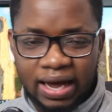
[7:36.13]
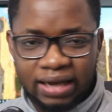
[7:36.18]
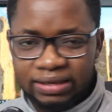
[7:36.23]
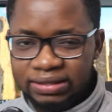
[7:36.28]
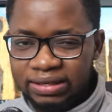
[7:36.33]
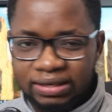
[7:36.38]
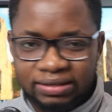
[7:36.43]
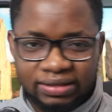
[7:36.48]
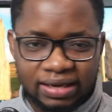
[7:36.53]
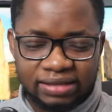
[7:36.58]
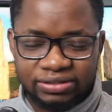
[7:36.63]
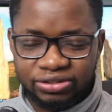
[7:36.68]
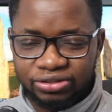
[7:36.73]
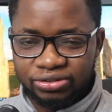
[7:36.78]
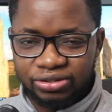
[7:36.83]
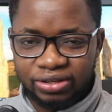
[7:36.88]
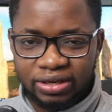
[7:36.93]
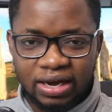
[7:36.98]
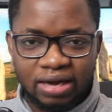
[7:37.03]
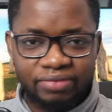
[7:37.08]
I think that's
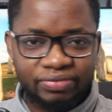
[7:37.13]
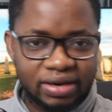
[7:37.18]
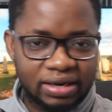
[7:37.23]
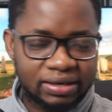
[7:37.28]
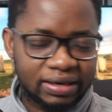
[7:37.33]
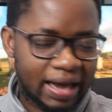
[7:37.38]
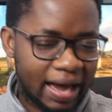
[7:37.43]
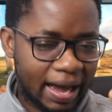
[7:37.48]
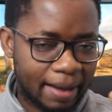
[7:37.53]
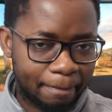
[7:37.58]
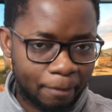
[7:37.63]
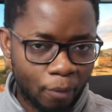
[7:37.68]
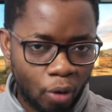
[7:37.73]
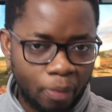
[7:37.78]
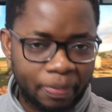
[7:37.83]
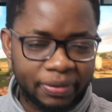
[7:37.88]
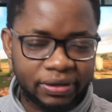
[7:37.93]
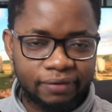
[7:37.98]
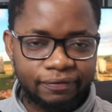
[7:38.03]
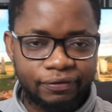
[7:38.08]
just a caveat I
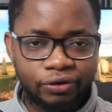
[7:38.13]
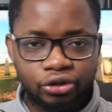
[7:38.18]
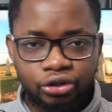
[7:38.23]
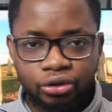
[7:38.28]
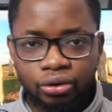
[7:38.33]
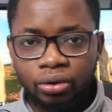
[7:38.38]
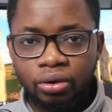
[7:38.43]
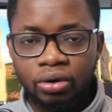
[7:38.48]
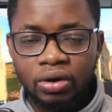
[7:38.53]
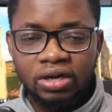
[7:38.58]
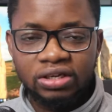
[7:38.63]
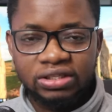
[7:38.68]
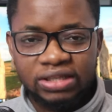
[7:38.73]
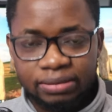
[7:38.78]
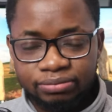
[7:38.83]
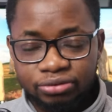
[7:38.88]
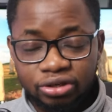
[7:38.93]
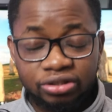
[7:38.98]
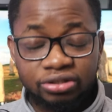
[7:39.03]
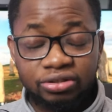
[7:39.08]
hope in the future
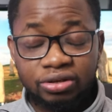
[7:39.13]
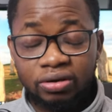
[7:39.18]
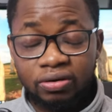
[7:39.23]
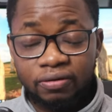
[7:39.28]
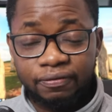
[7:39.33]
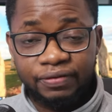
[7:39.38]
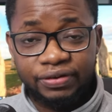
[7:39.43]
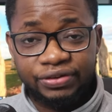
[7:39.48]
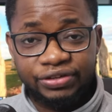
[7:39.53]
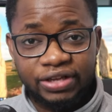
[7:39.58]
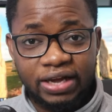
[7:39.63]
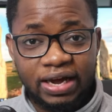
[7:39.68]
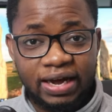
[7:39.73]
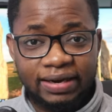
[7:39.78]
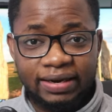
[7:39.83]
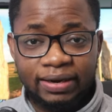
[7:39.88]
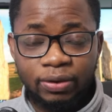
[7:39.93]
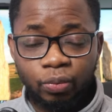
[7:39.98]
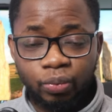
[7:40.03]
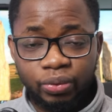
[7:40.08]
Samsung is going to fix
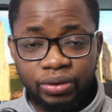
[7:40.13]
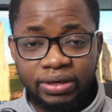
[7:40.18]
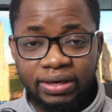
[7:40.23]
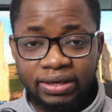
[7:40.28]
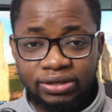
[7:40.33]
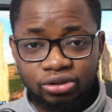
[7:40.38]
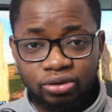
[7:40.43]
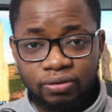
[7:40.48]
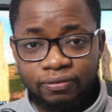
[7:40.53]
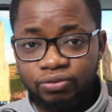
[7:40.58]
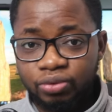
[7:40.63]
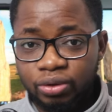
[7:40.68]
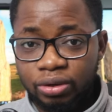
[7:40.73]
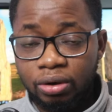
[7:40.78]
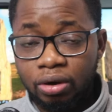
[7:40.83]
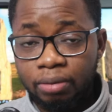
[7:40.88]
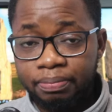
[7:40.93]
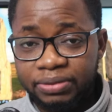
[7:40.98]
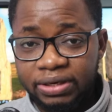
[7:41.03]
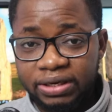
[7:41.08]
that with a software
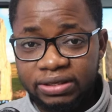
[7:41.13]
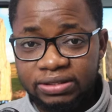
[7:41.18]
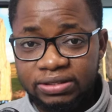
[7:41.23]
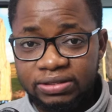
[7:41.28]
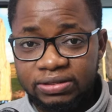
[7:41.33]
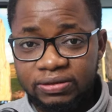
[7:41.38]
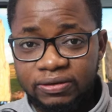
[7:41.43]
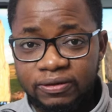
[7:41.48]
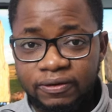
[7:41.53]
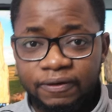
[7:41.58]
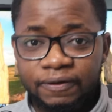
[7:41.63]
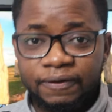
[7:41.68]
update.